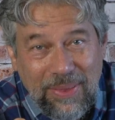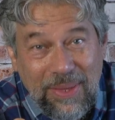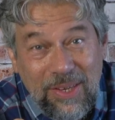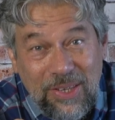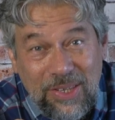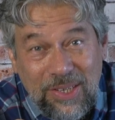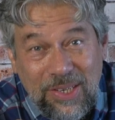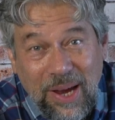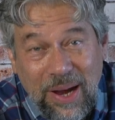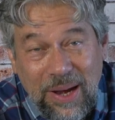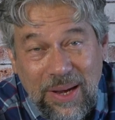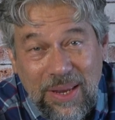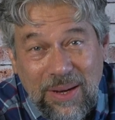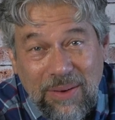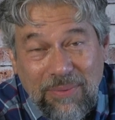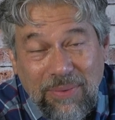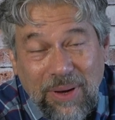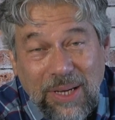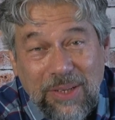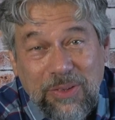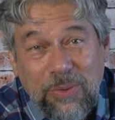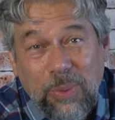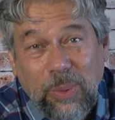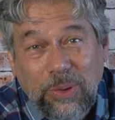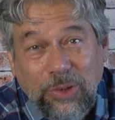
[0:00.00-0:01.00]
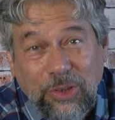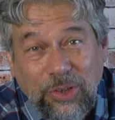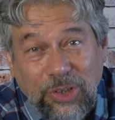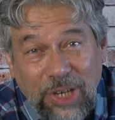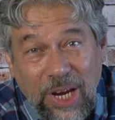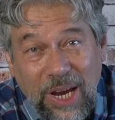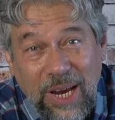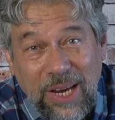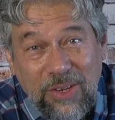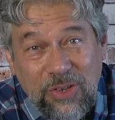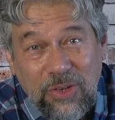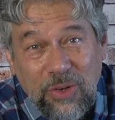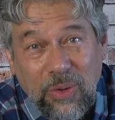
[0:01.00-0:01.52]
This tiny device will
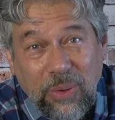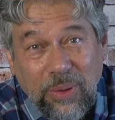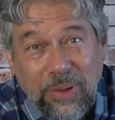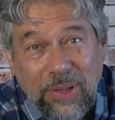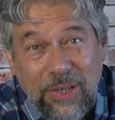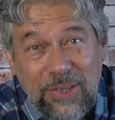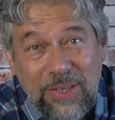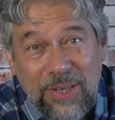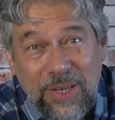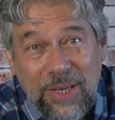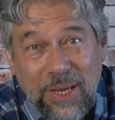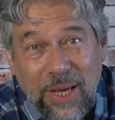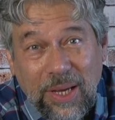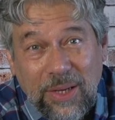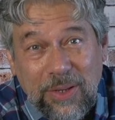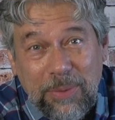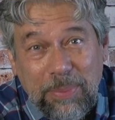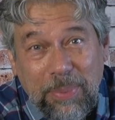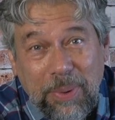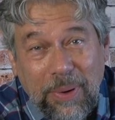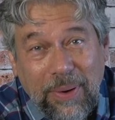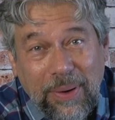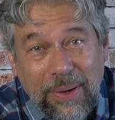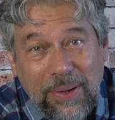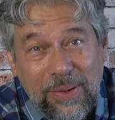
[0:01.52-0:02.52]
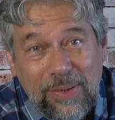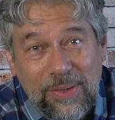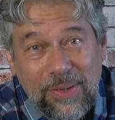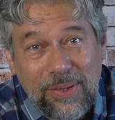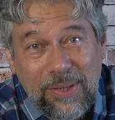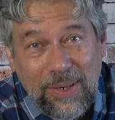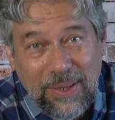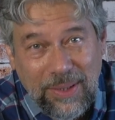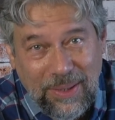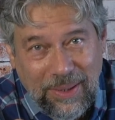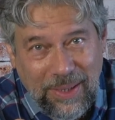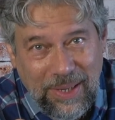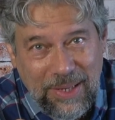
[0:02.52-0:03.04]
change your listening experience.
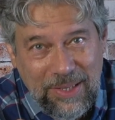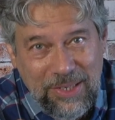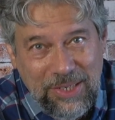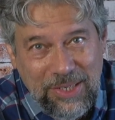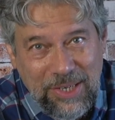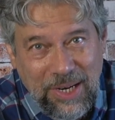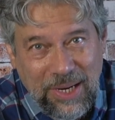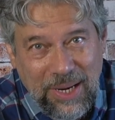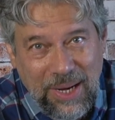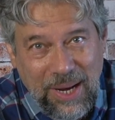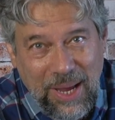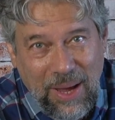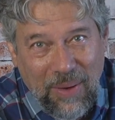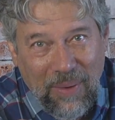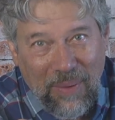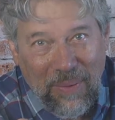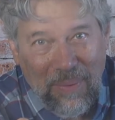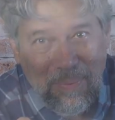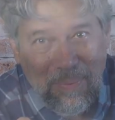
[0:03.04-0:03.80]
Let's check it out.